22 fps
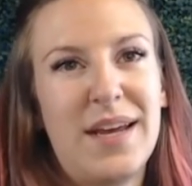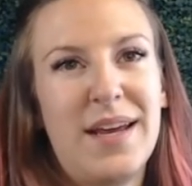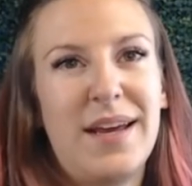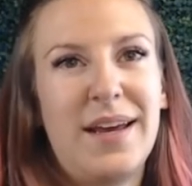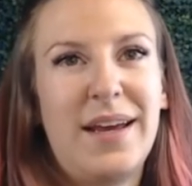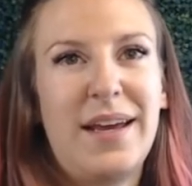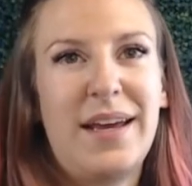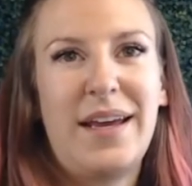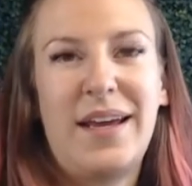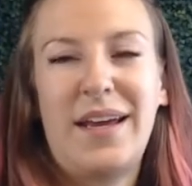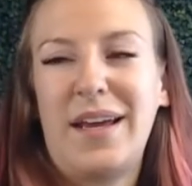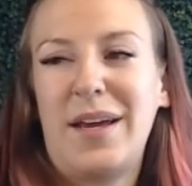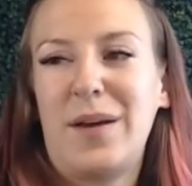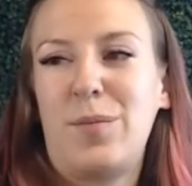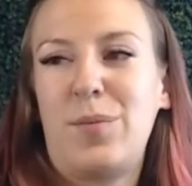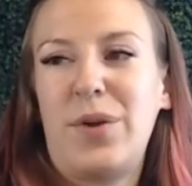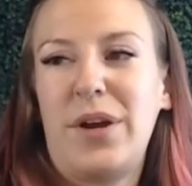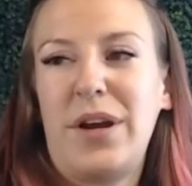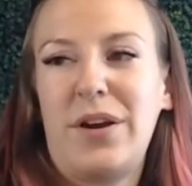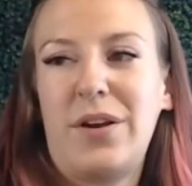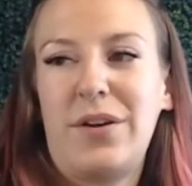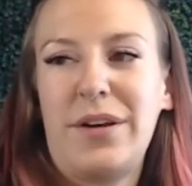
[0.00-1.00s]
And
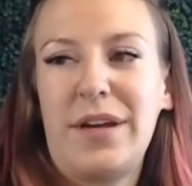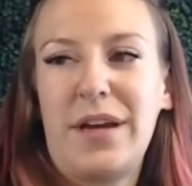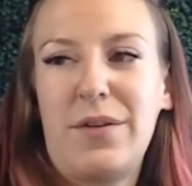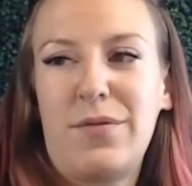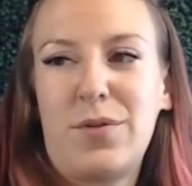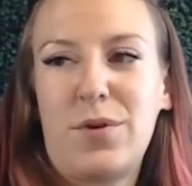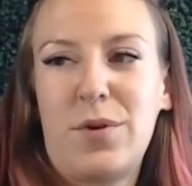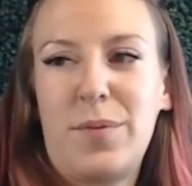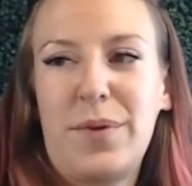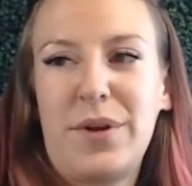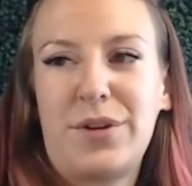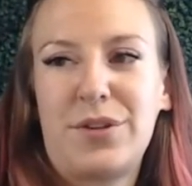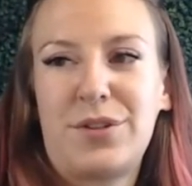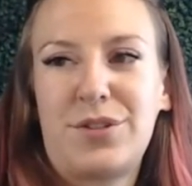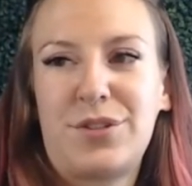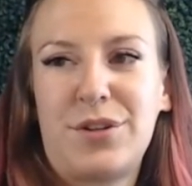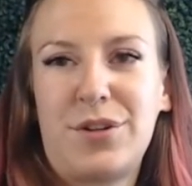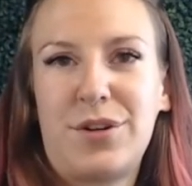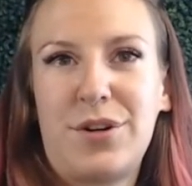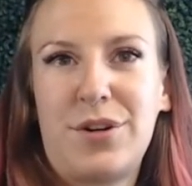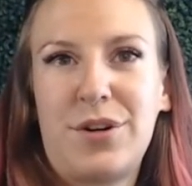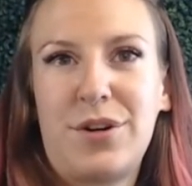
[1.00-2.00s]
bring it on down for a bigger
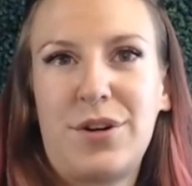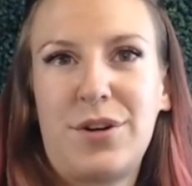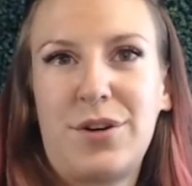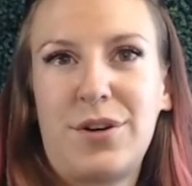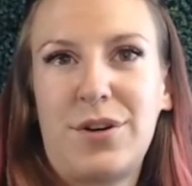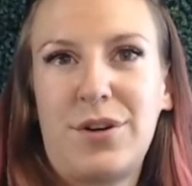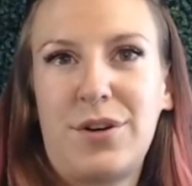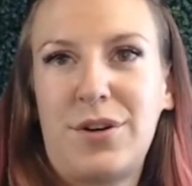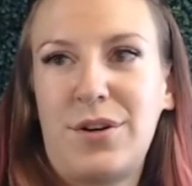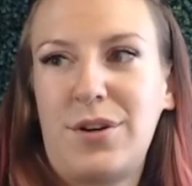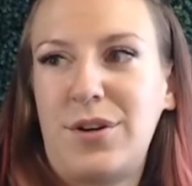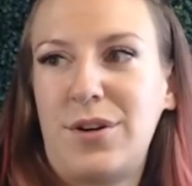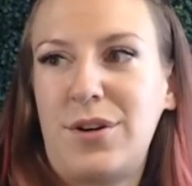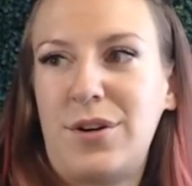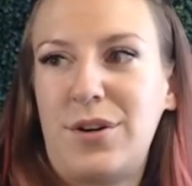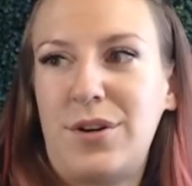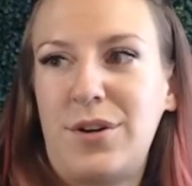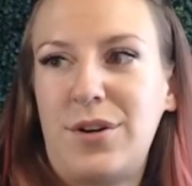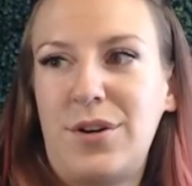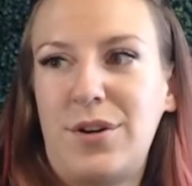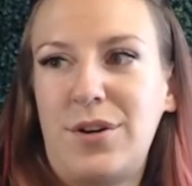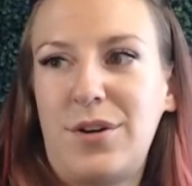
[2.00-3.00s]

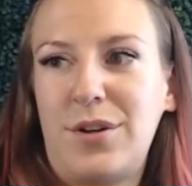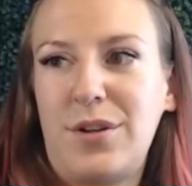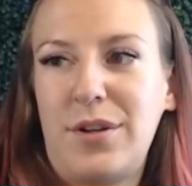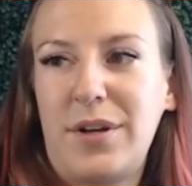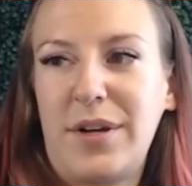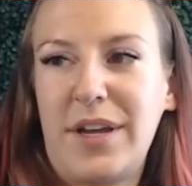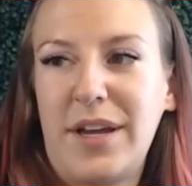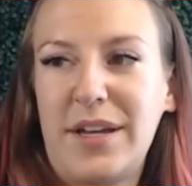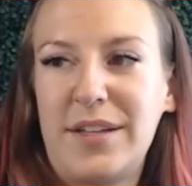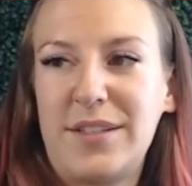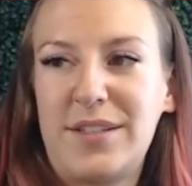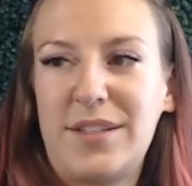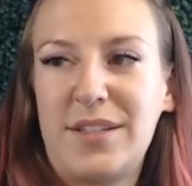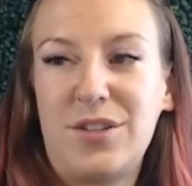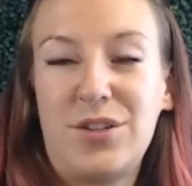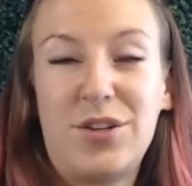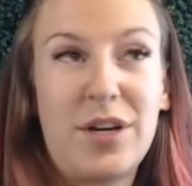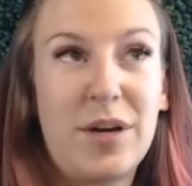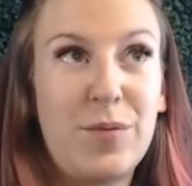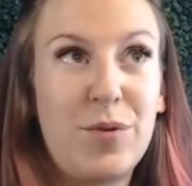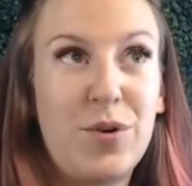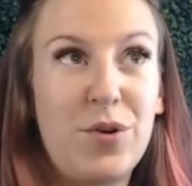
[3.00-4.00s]
circle. Again, see,
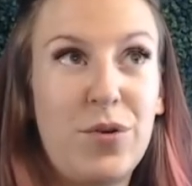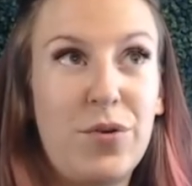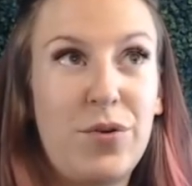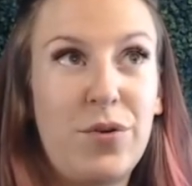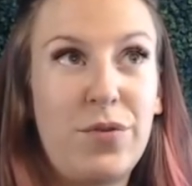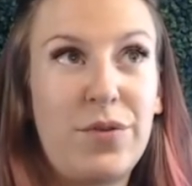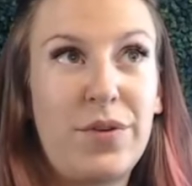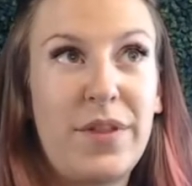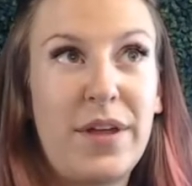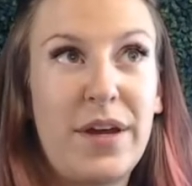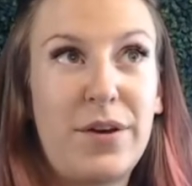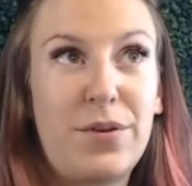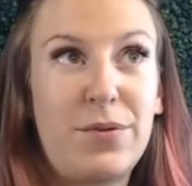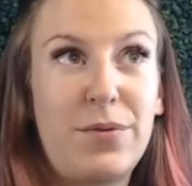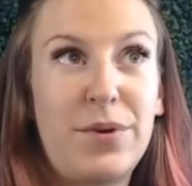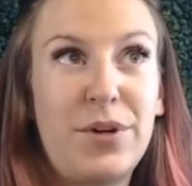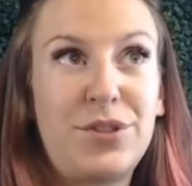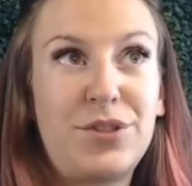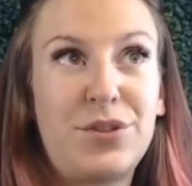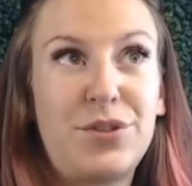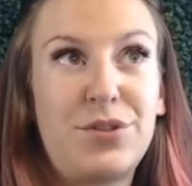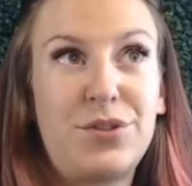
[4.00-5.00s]
look, I'm going over that
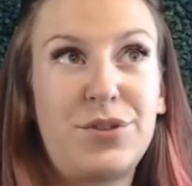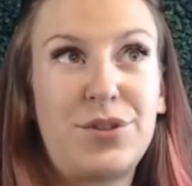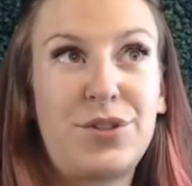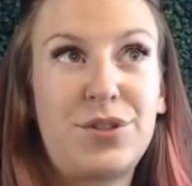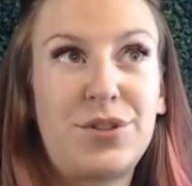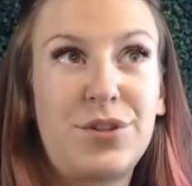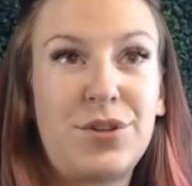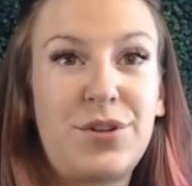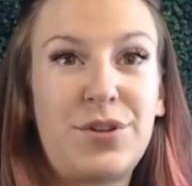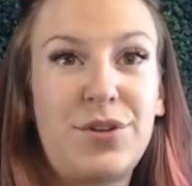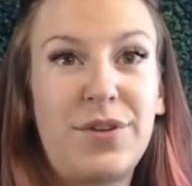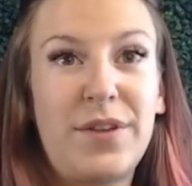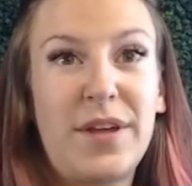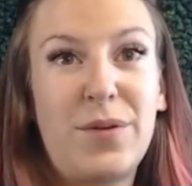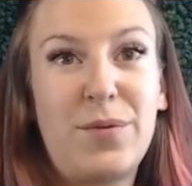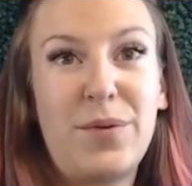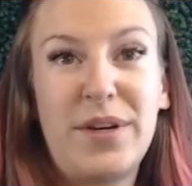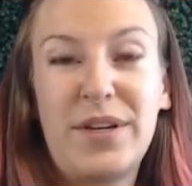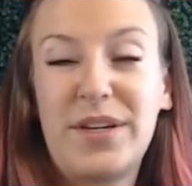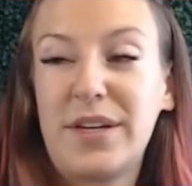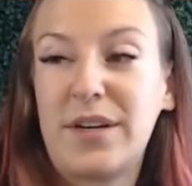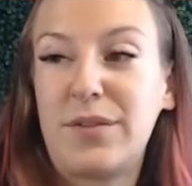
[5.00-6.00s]
original circle that
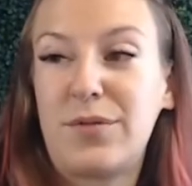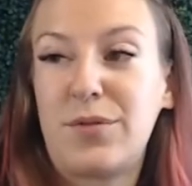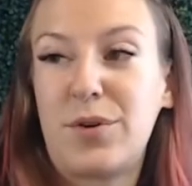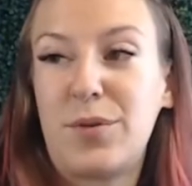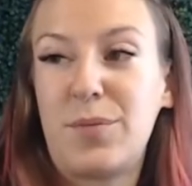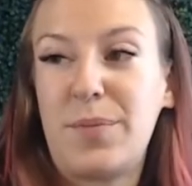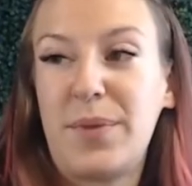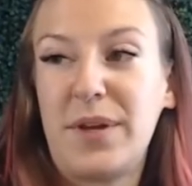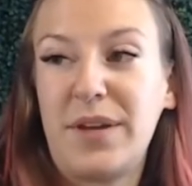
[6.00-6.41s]
we did of her big